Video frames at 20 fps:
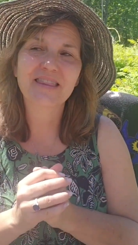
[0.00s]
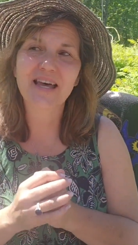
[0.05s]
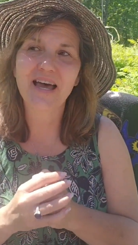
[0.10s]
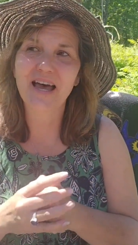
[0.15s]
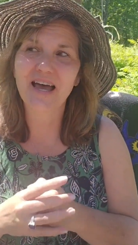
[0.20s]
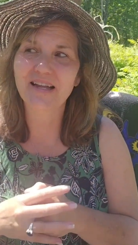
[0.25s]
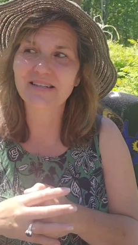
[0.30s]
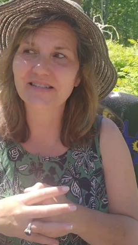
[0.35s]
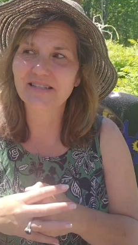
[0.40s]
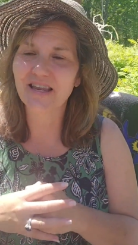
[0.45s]

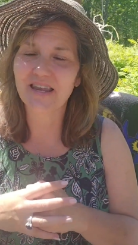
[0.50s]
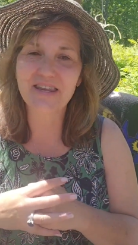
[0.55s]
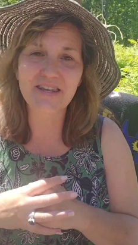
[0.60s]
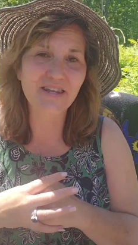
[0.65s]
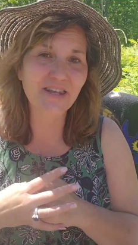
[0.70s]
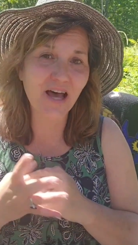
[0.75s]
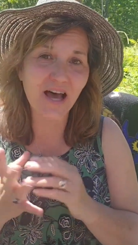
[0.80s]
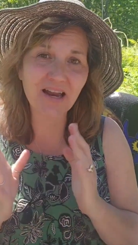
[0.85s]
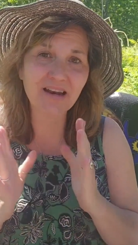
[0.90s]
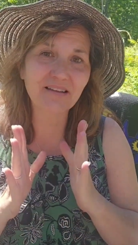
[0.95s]
that
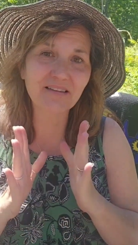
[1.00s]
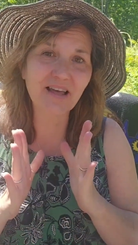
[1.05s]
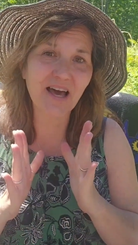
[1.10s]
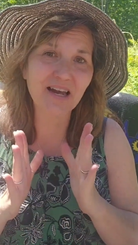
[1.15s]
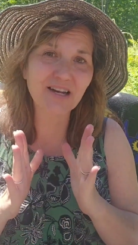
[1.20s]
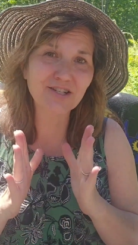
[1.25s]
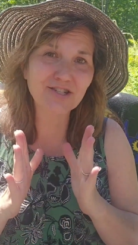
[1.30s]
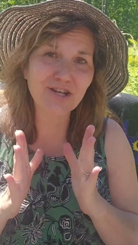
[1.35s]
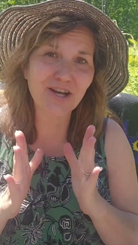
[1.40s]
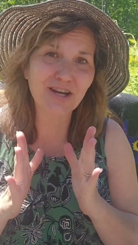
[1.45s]
not a
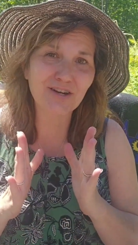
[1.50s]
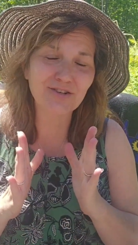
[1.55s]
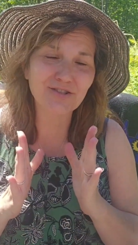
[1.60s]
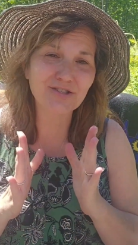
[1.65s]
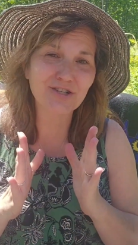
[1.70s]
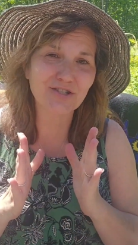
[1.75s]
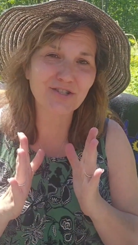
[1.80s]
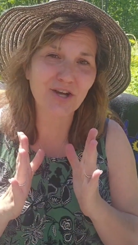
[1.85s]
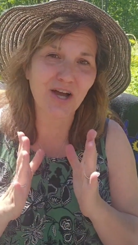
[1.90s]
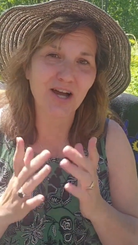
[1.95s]
lot of
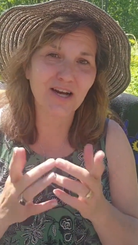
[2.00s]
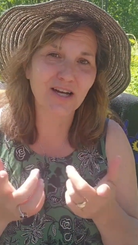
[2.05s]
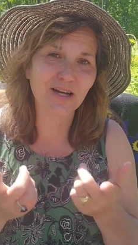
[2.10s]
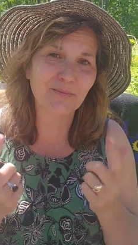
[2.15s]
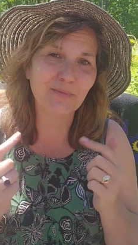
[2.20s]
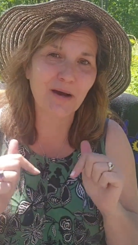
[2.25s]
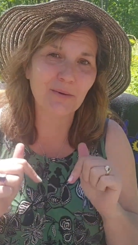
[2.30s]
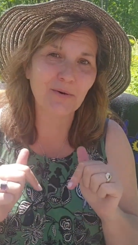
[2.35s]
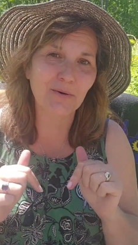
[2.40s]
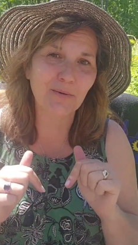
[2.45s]
channels are talking
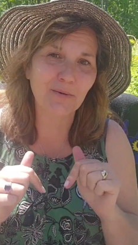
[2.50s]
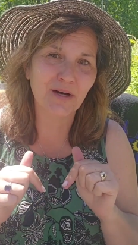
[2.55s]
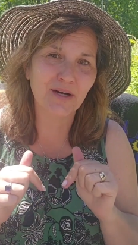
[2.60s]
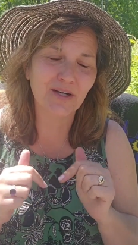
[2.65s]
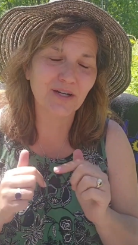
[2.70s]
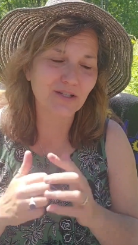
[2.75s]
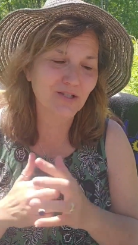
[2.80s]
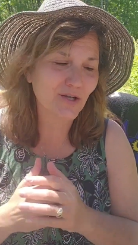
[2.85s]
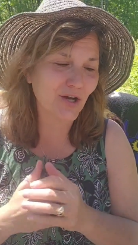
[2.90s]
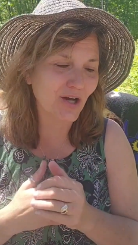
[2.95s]
about, but we're
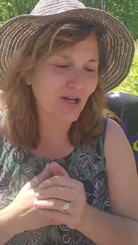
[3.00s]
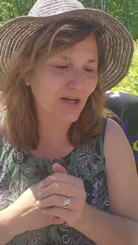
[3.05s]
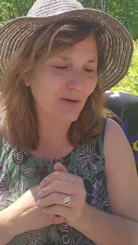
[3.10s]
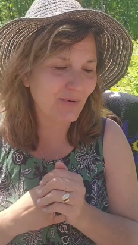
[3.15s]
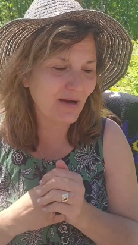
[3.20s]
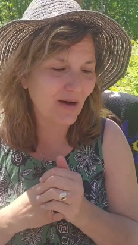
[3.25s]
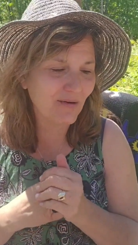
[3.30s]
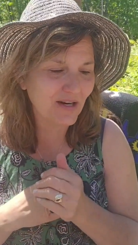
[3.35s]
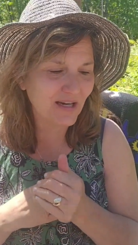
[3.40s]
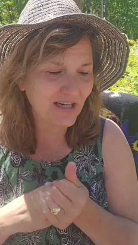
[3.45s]
going to talk
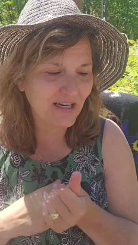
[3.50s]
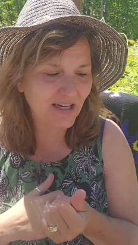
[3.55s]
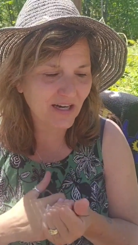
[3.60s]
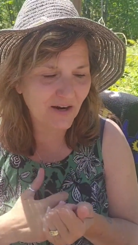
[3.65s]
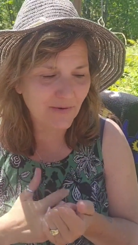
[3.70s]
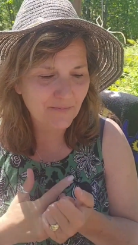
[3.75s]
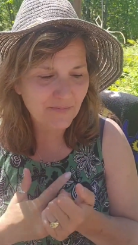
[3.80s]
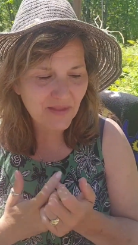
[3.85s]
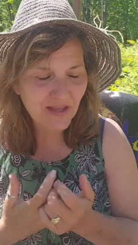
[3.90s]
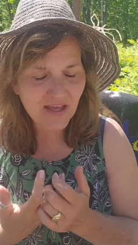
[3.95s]
about it
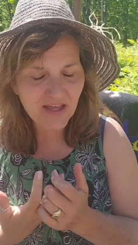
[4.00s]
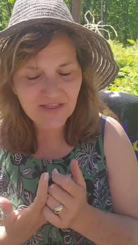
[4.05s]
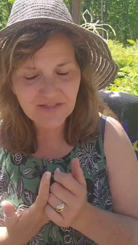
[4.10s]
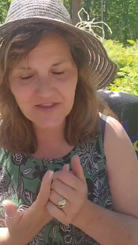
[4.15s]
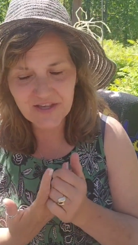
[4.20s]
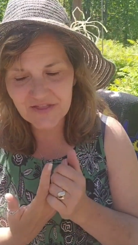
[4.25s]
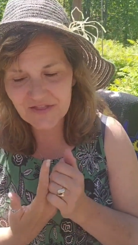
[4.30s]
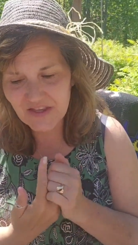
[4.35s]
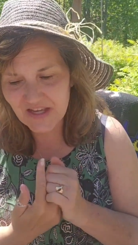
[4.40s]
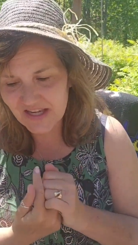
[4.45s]
here.
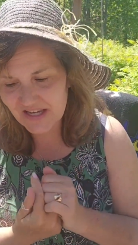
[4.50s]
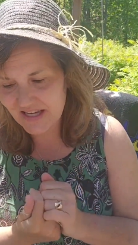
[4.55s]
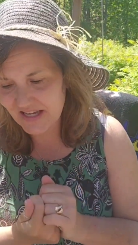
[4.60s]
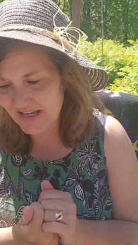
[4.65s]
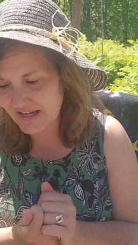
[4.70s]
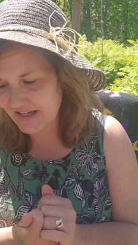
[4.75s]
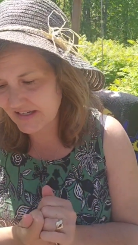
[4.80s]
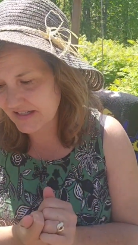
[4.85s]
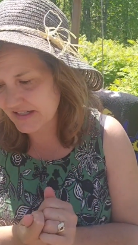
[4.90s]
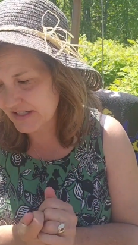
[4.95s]
The thing
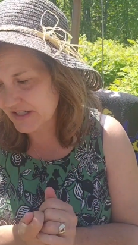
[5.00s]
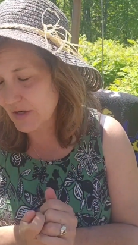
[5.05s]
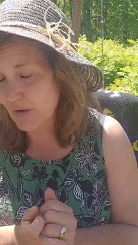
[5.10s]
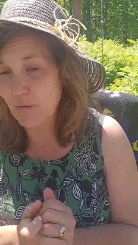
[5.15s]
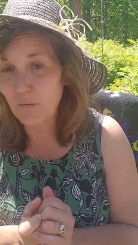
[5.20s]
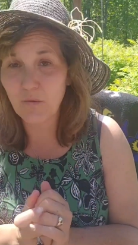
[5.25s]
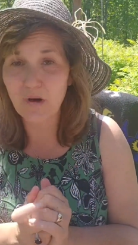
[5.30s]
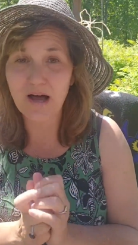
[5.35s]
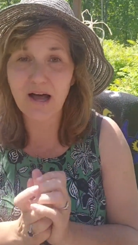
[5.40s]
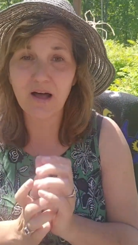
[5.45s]
is,
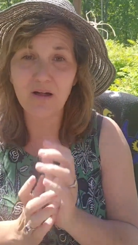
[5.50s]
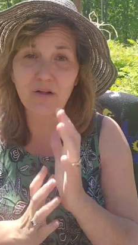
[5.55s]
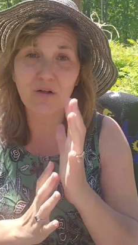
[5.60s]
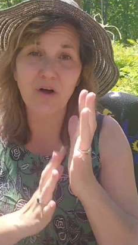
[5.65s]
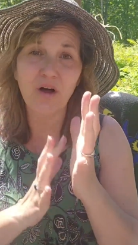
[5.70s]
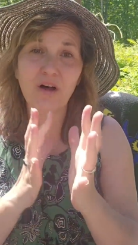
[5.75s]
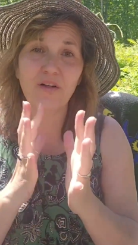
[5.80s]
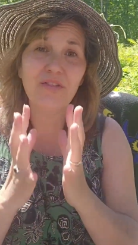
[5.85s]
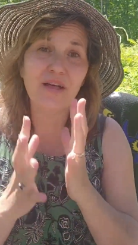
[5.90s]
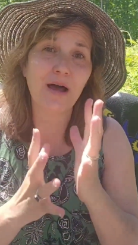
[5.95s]
while
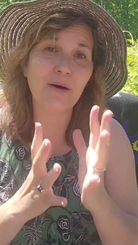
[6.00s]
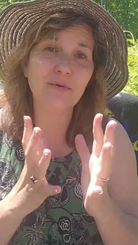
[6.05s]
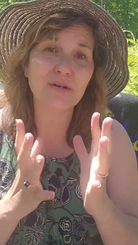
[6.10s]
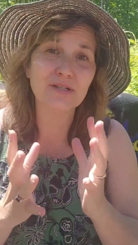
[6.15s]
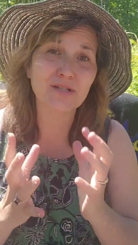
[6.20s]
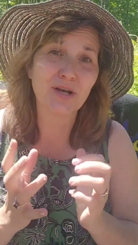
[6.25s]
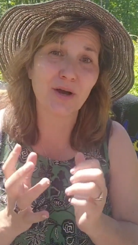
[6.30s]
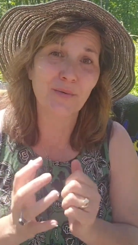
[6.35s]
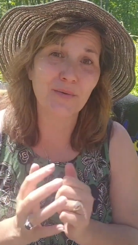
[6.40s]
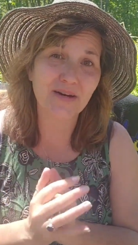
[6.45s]
all that
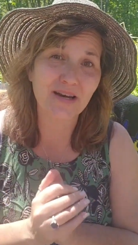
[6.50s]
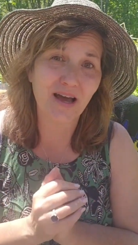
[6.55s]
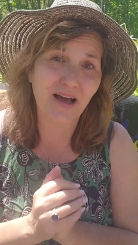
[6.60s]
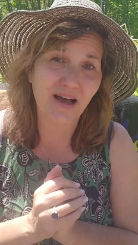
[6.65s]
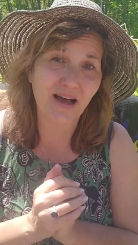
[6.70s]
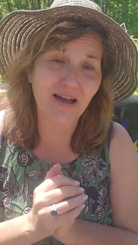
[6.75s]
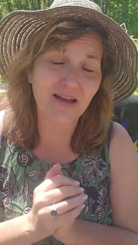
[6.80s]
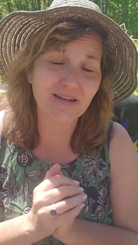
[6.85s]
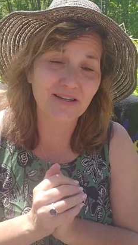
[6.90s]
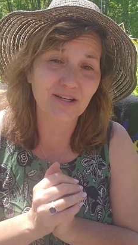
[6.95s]
was going
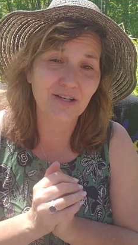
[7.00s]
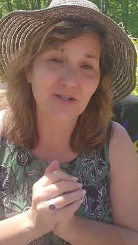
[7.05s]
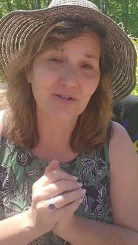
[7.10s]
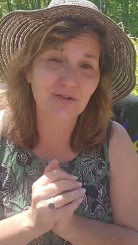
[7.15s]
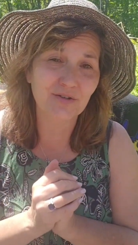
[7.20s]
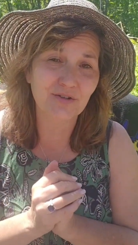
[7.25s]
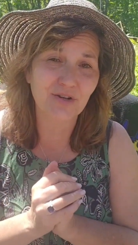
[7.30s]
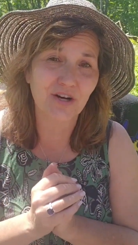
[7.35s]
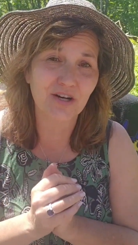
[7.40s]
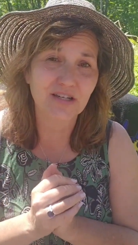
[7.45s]
on
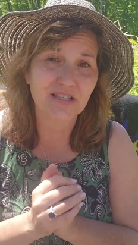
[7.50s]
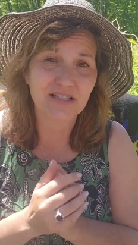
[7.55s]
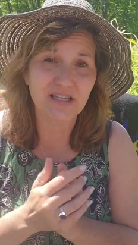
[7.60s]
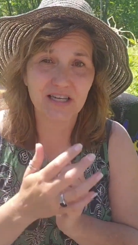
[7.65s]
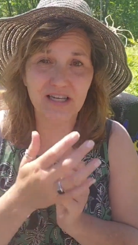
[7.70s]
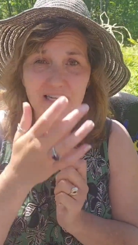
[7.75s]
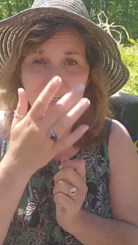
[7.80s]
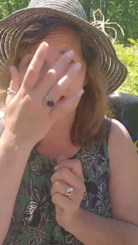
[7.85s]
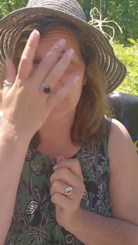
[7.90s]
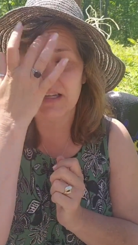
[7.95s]
in New York
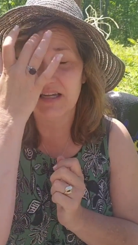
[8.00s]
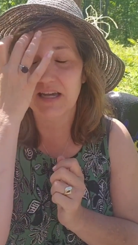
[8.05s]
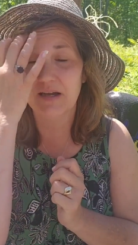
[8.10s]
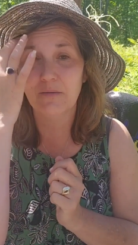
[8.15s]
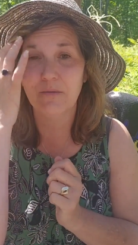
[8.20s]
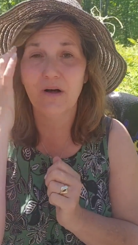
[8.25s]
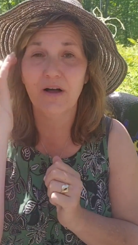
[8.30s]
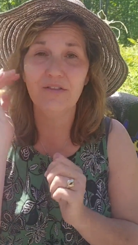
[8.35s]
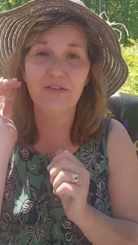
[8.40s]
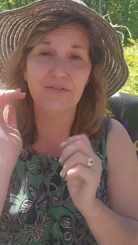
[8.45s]
City
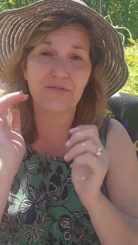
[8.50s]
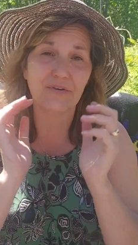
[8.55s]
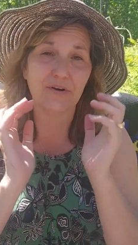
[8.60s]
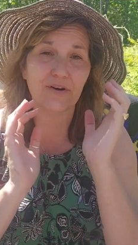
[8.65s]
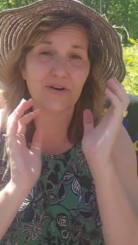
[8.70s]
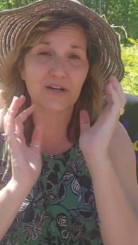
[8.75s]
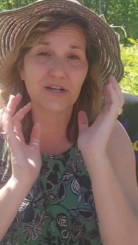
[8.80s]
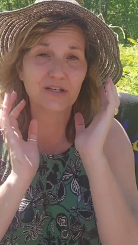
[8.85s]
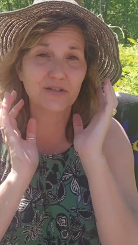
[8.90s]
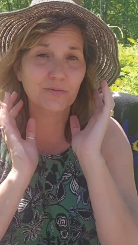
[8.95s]
and while the
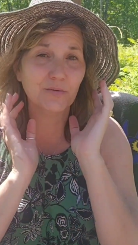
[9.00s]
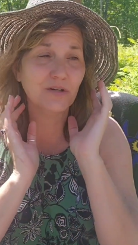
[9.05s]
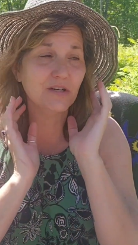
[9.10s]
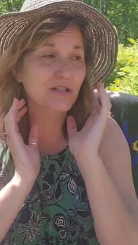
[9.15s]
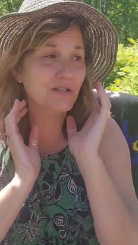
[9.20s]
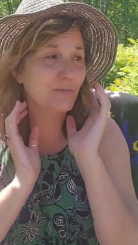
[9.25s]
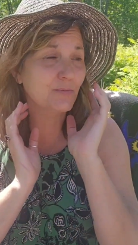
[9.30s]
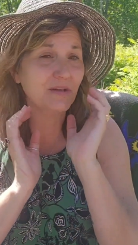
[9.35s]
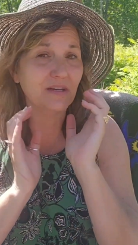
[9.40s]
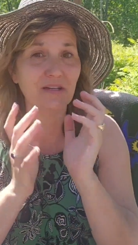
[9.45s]
verdict
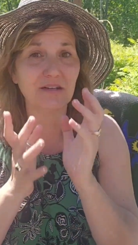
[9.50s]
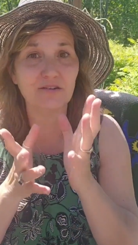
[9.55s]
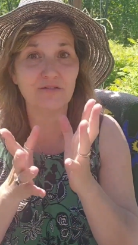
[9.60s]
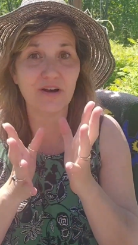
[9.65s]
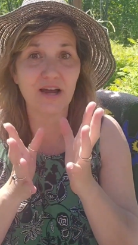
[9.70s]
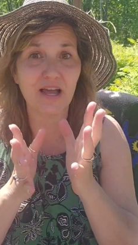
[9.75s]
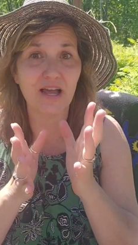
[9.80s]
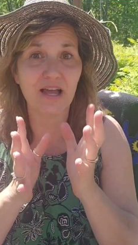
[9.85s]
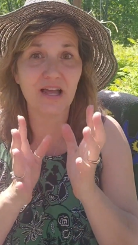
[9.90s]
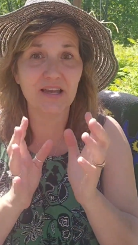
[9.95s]
was being
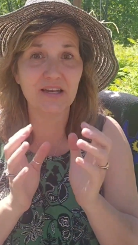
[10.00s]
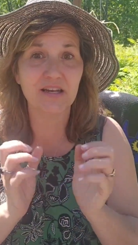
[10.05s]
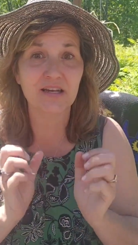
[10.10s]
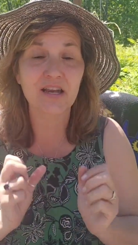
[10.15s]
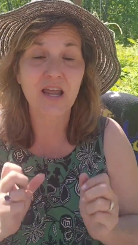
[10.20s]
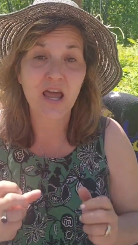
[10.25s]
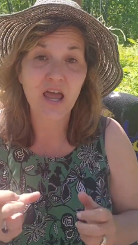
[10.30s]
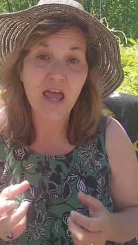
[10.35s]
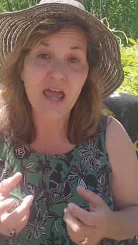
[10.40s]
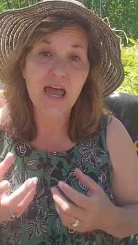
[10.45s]
read and